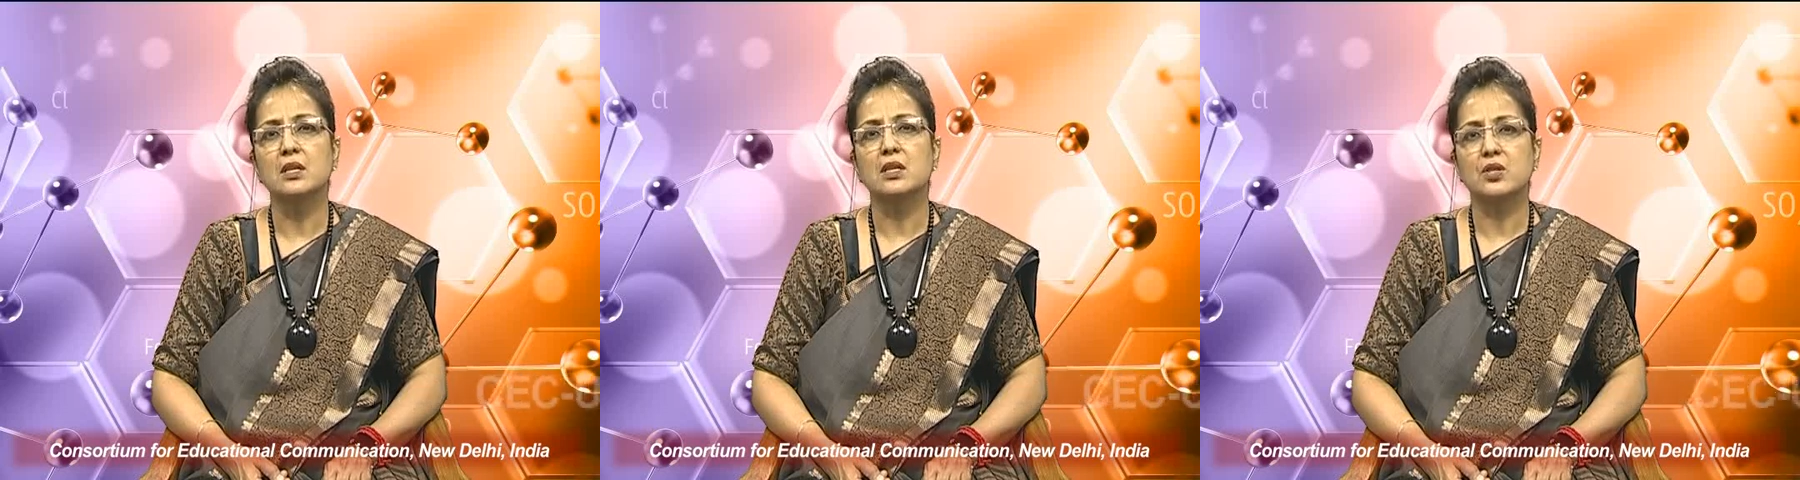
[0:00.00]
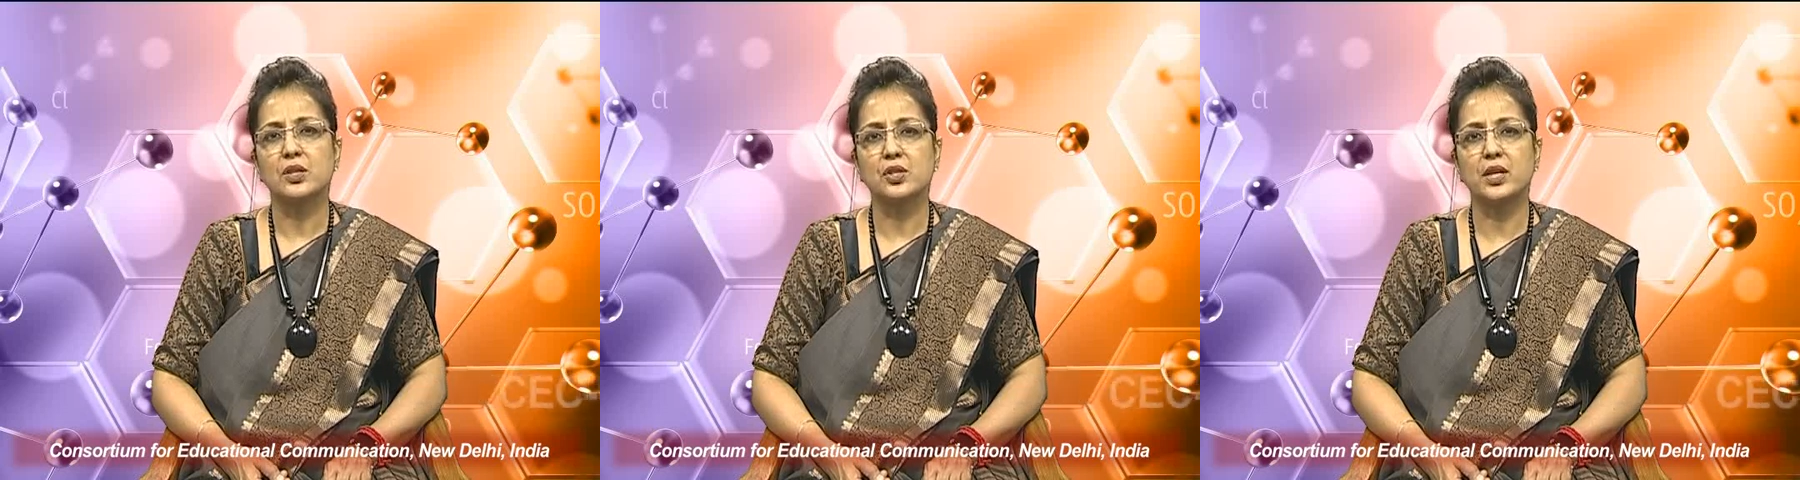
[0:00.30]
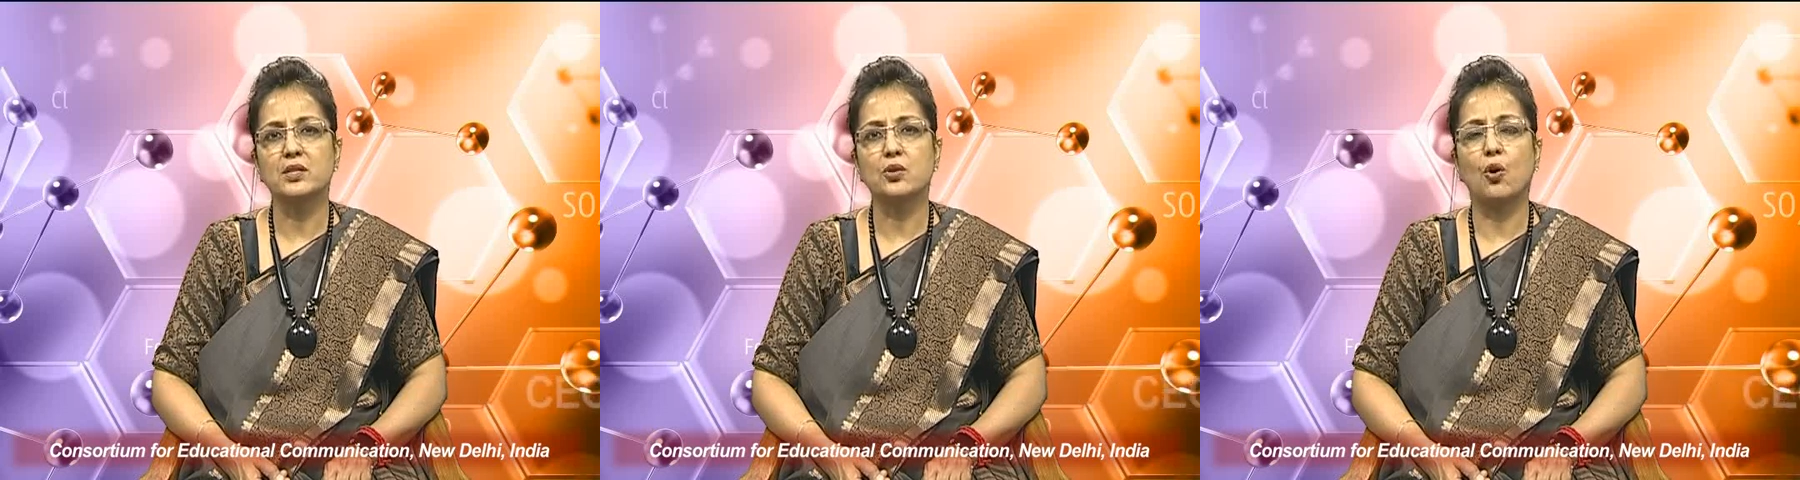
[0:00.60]
such
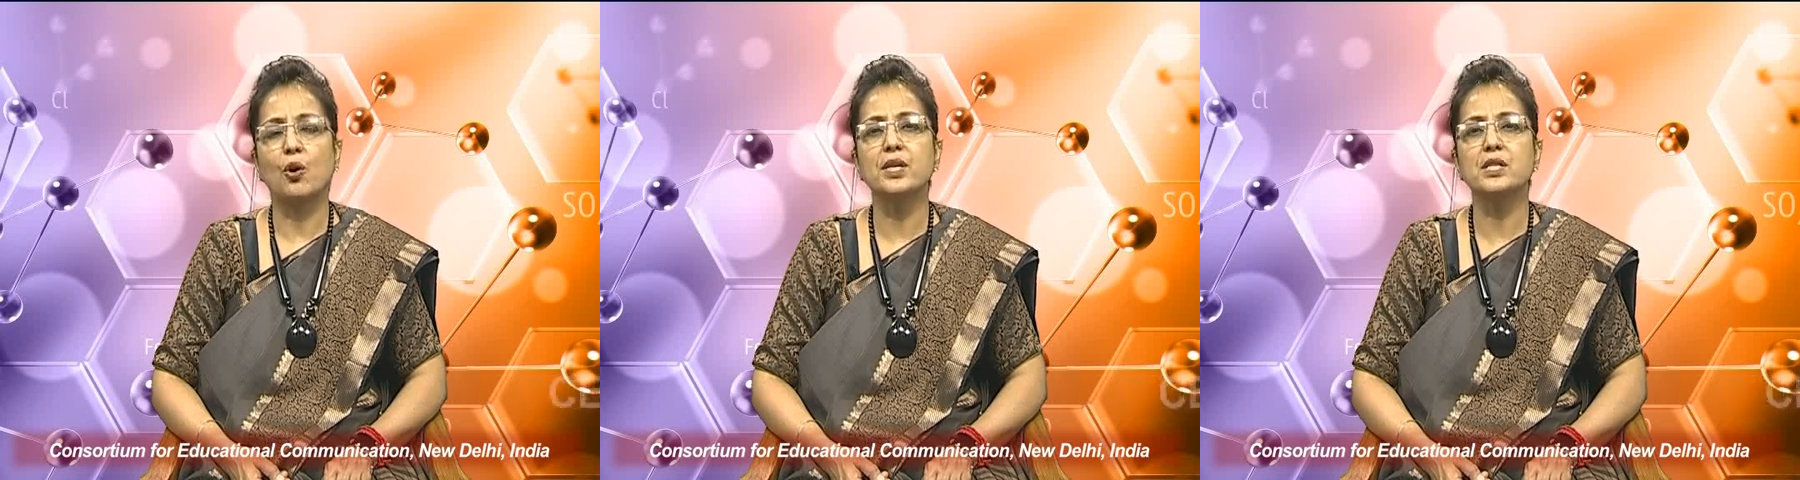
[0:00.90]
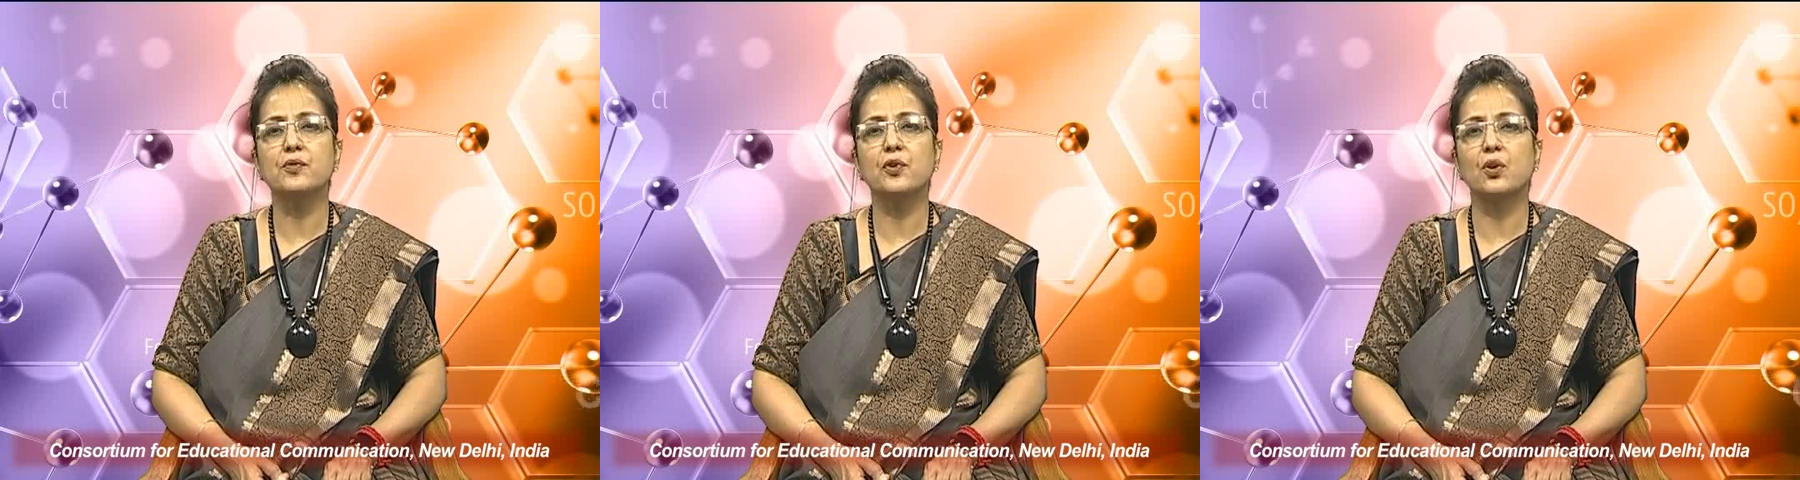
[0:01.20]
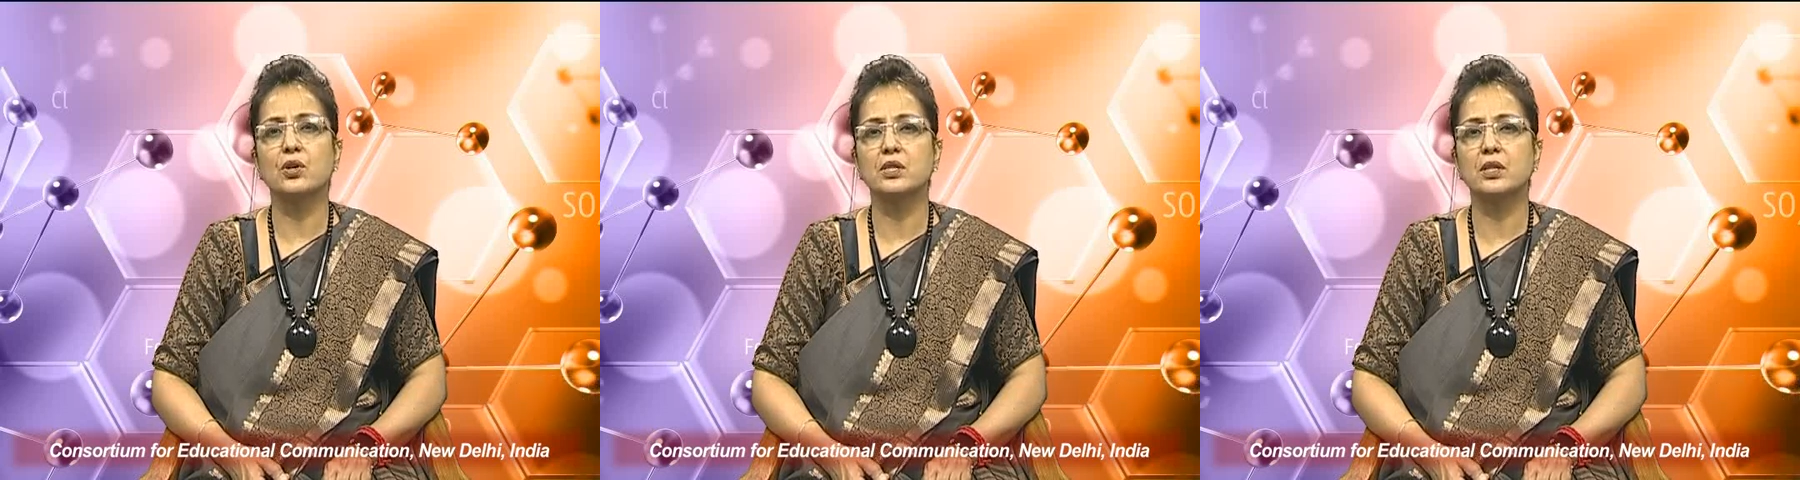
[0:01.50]
as oils for
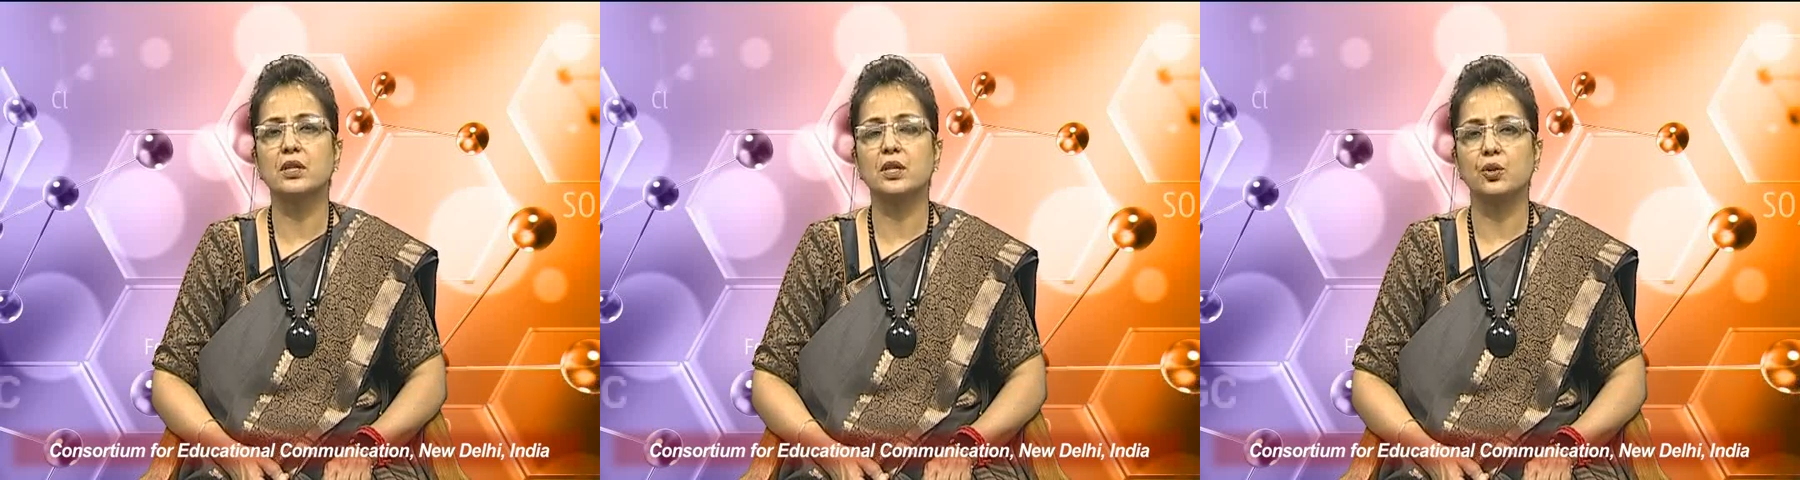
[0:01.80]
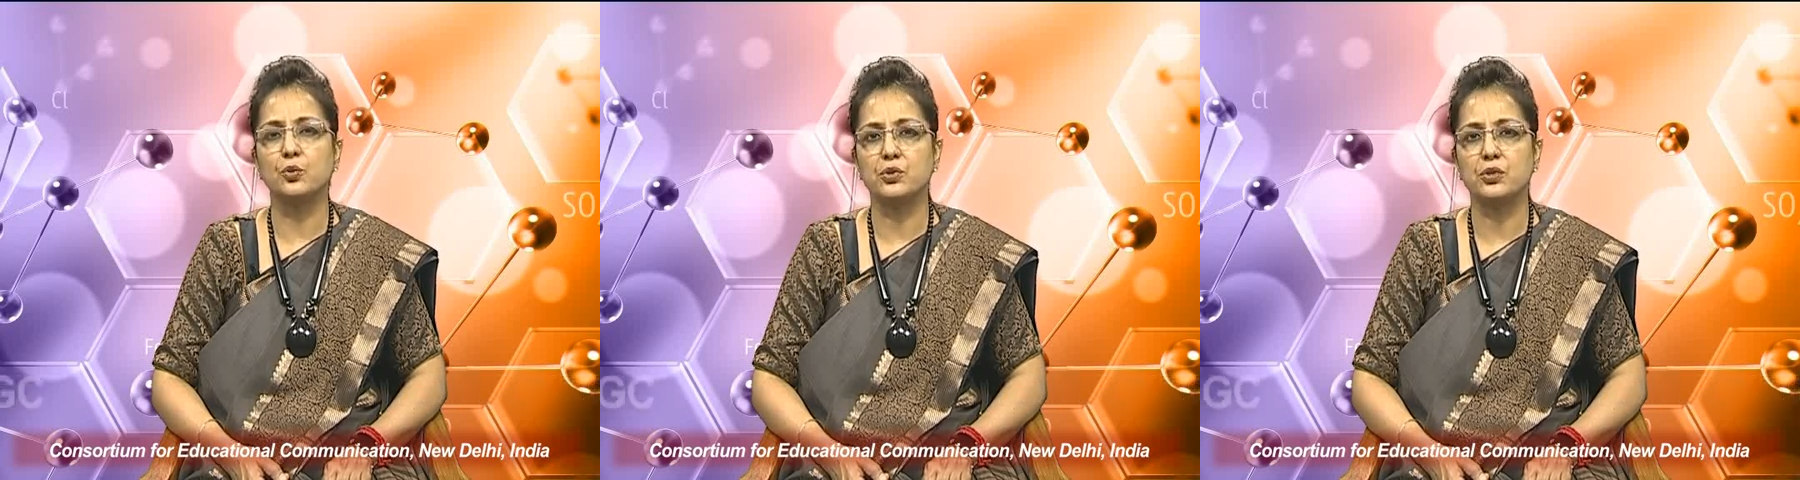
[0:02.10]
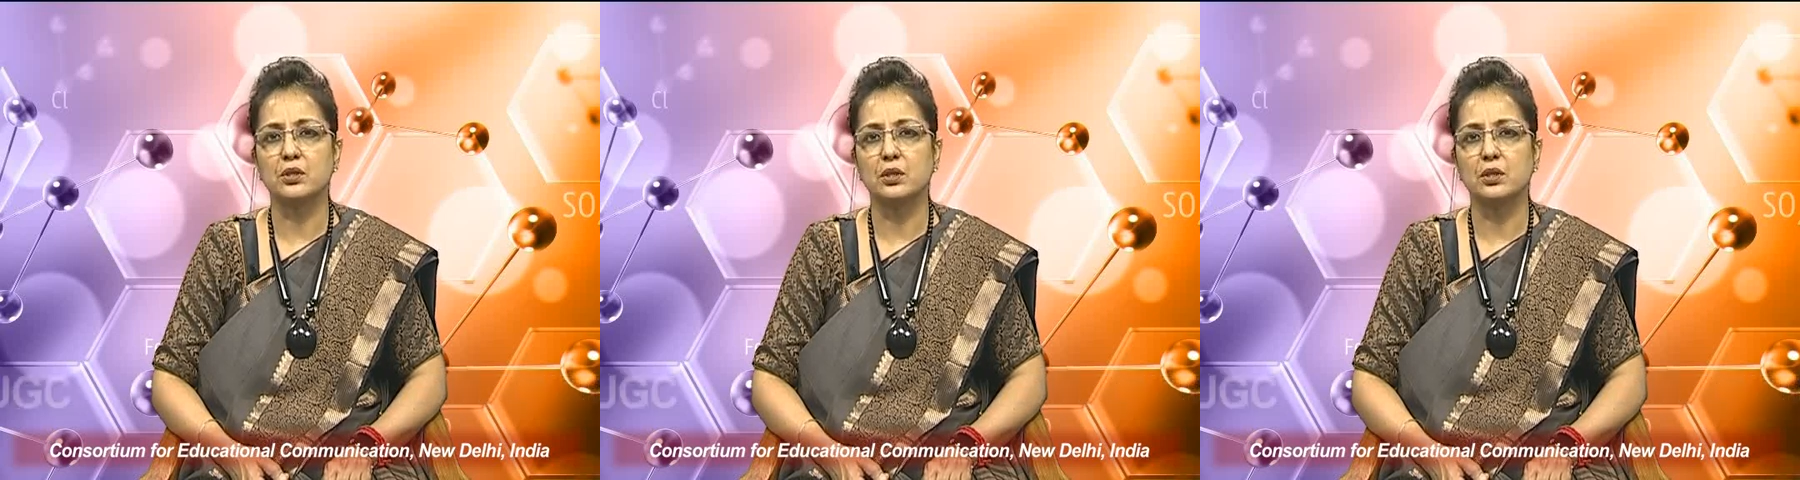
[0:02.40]
auxiliary use.